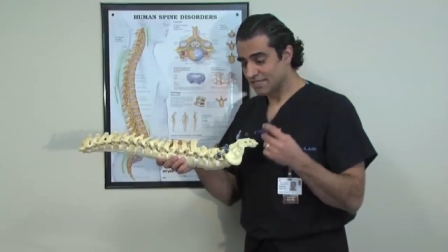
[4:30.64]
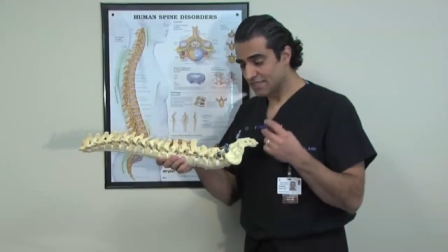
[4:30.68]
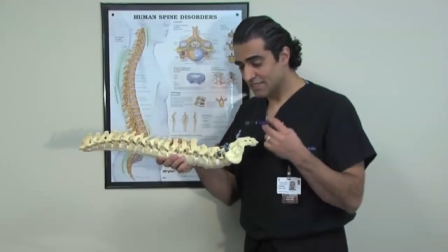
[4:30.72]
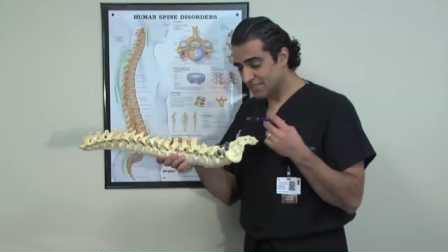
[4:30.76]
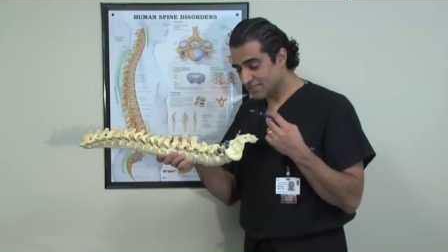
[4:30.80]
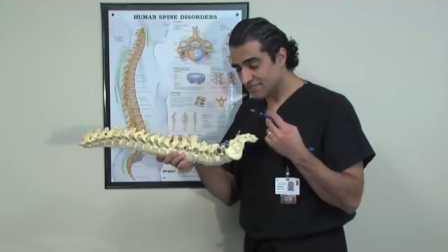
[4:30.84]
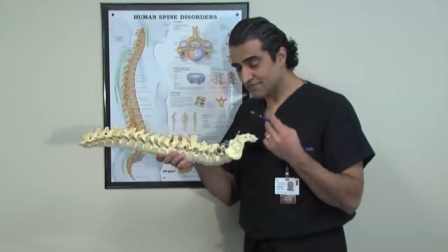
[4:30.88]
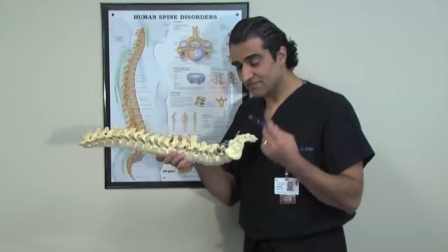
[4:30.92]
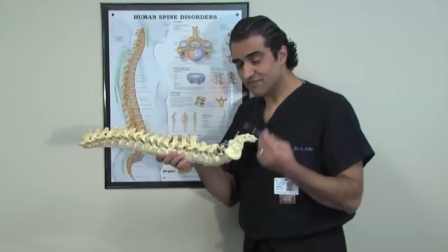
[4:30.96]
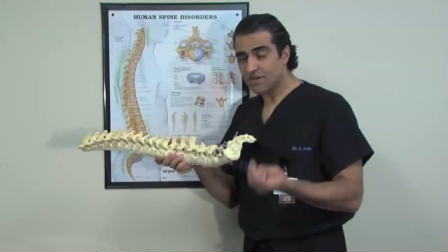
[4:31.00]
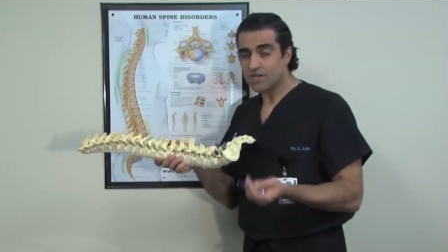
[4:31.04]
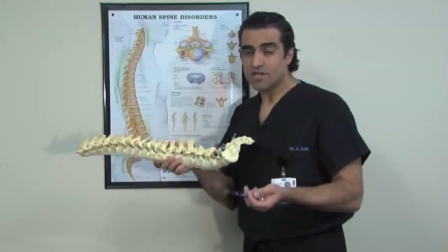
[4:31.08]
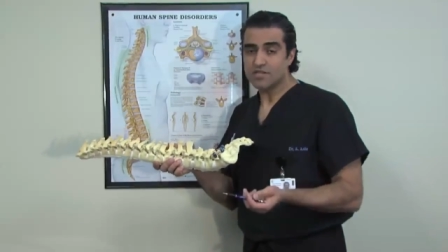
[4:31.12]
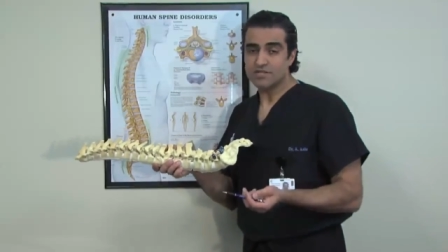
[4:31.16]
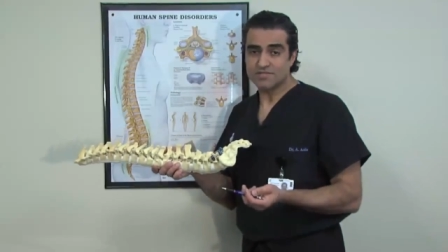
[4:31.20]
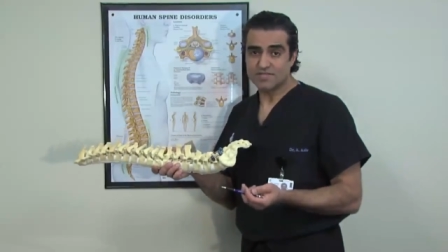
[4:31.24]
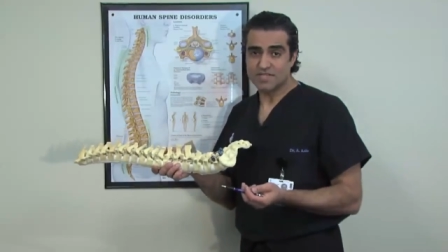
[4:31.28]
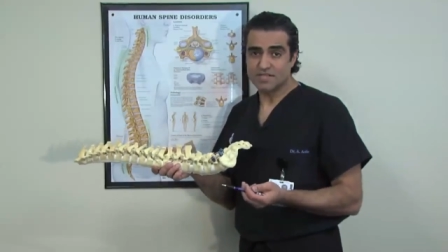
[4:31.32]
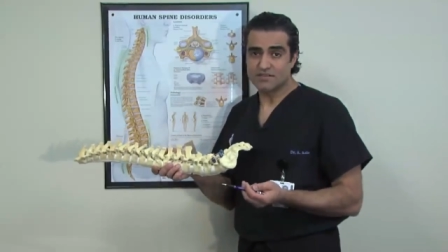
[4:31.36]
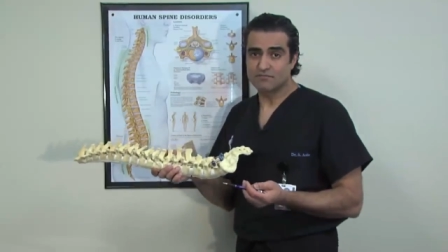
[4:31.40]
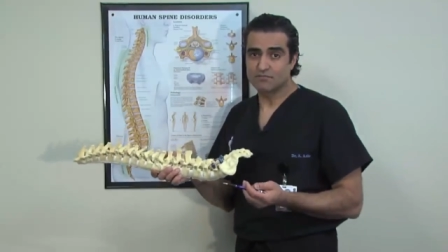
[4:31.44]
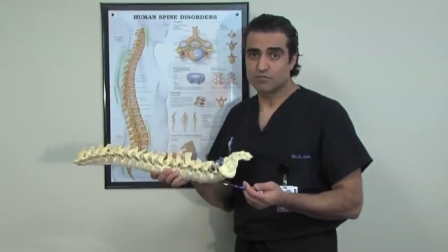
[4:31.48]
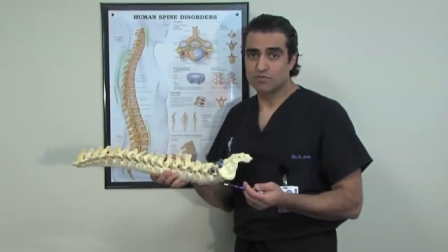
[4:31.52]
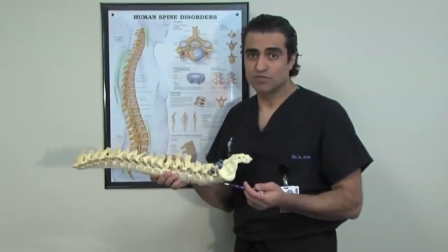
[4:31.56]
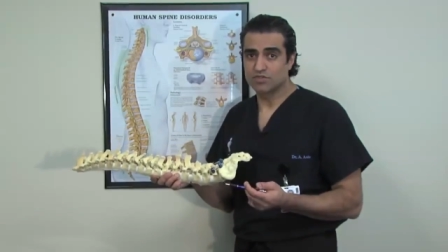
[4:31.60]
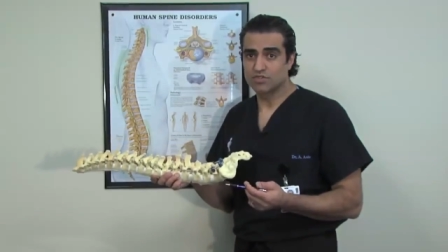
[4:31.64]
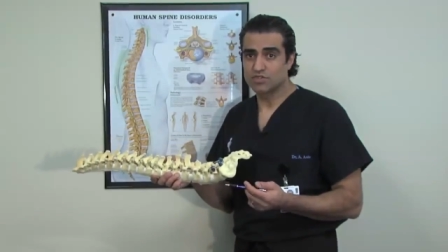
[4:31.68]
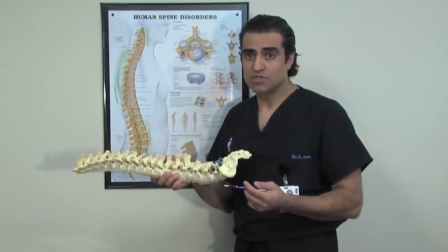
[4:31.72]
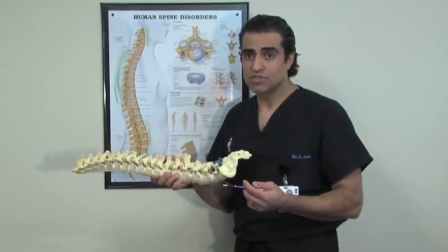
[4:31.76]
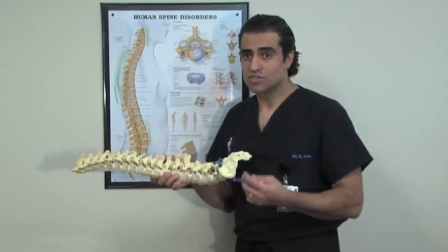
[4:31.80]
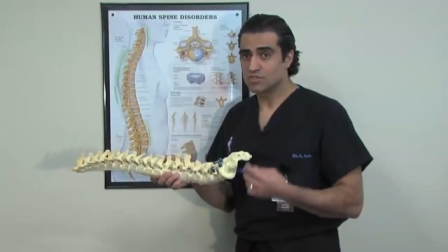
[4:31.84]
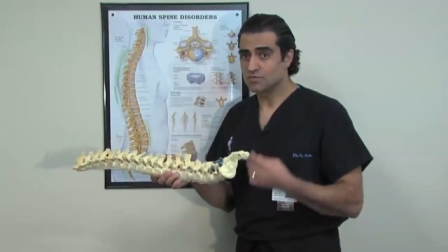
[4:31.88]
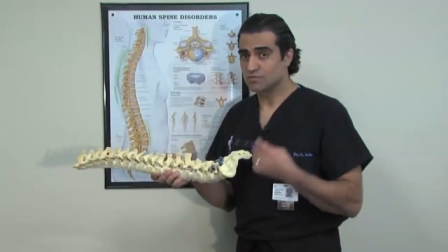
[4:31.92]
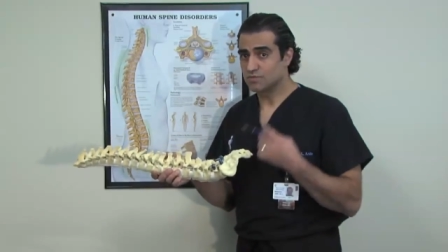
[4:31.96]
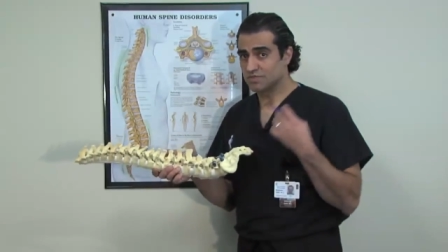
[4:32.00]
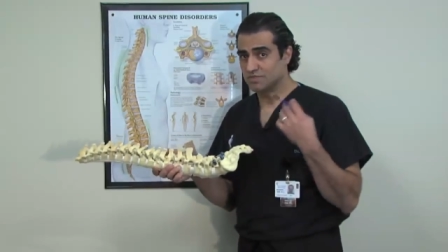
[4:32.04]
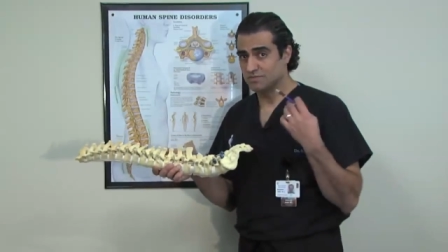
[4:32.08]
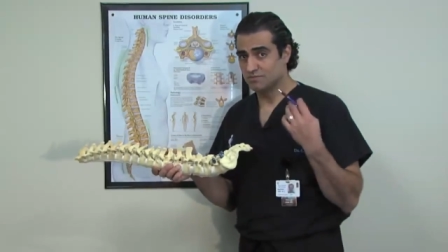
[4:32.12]
It's a very safe
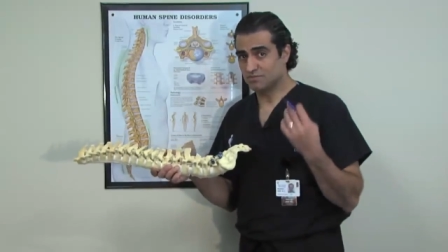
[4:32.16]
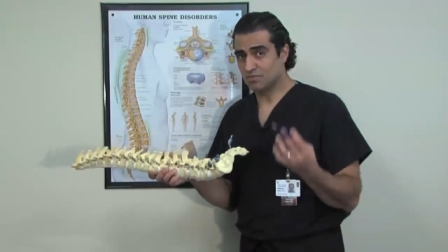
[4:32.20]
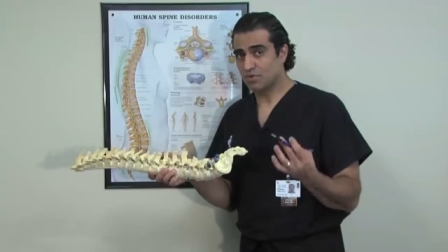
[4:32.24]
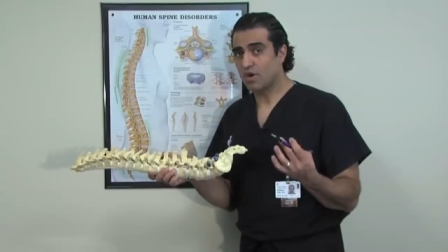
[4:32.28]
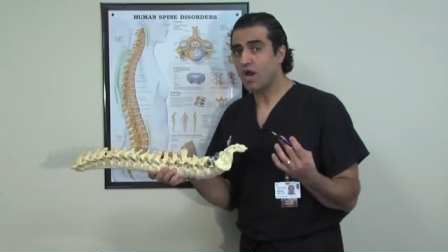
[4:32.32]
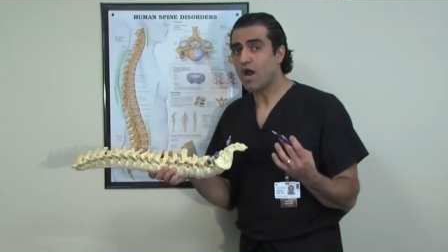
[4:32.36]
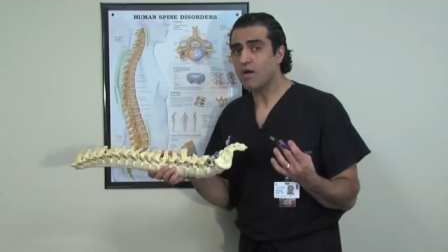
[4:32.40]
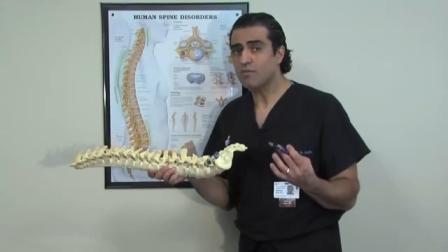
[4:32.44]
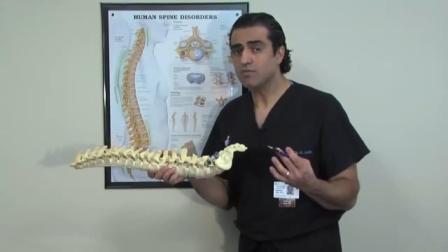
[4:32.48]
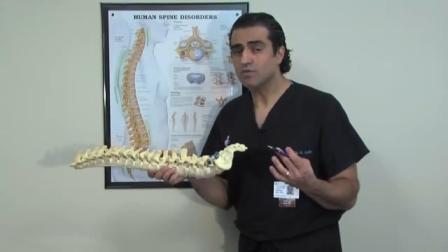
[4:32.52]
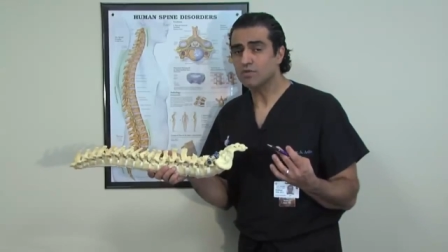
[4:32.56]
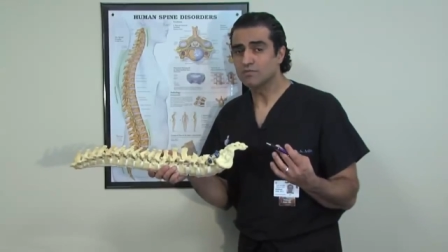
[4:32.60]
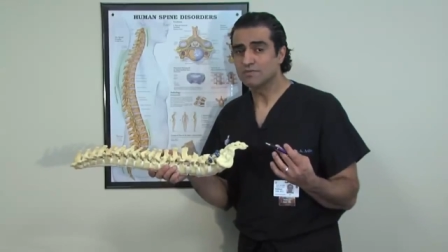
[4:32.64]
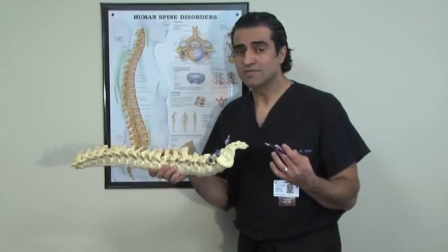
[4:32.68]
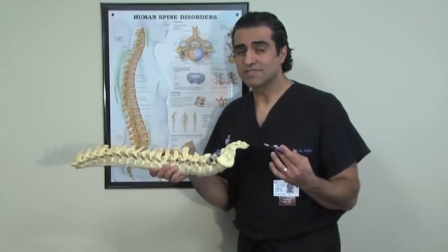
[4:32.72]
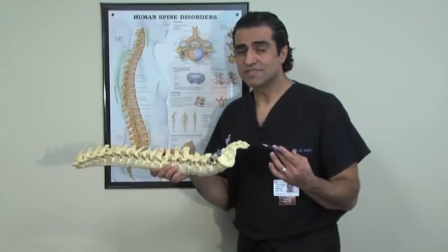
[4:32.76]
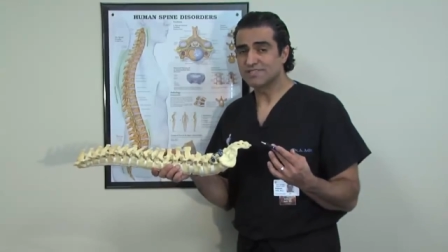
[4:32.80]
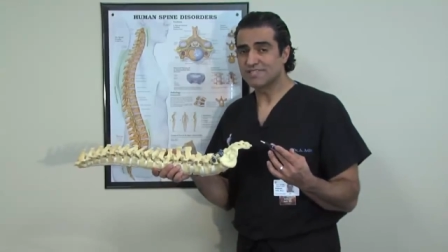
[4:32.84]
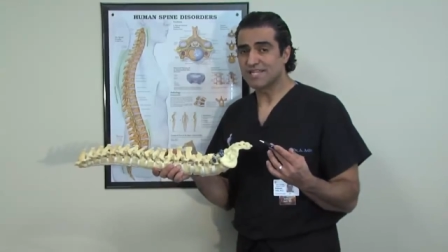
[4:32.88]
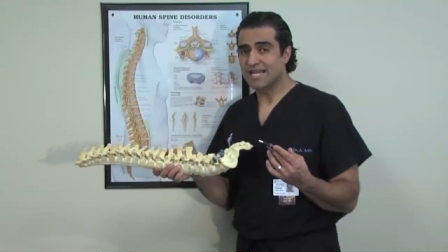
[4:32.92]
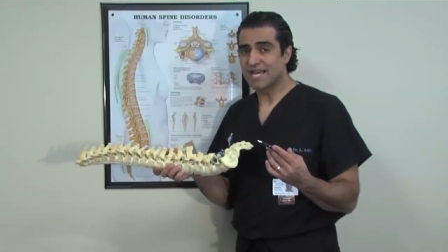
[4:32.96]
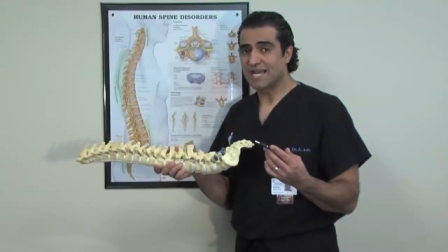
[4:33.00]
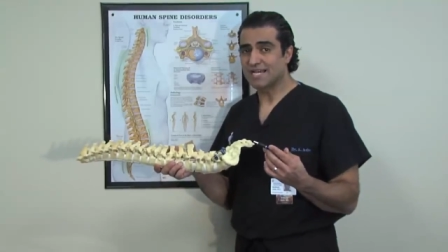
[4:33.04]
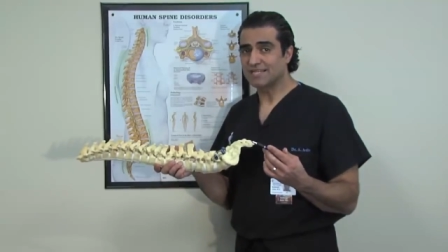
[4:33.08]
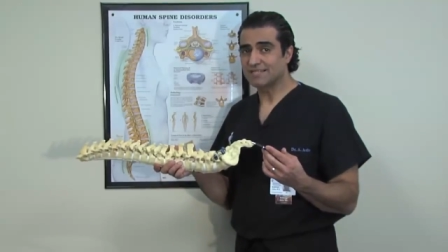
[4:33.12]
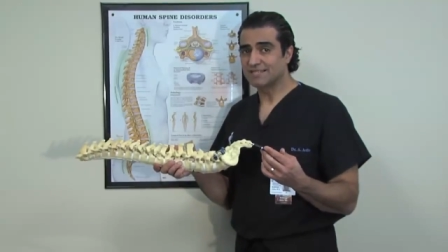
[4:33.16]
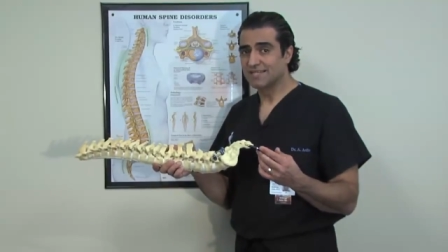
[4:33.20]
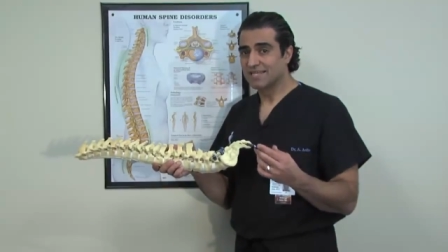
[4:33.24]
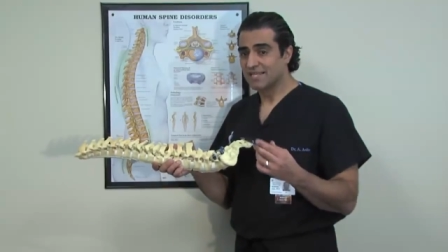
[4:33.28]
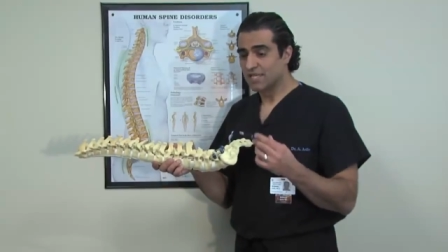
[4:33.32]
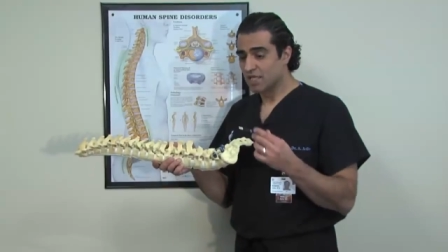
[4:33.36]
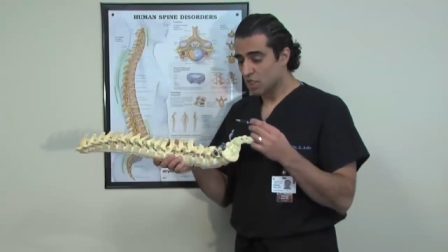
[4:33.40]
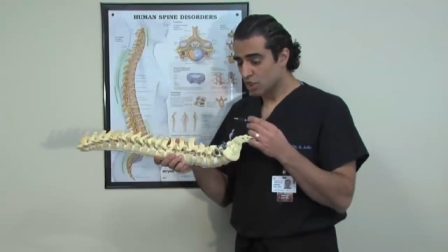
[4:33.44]
procedure, but the problem is that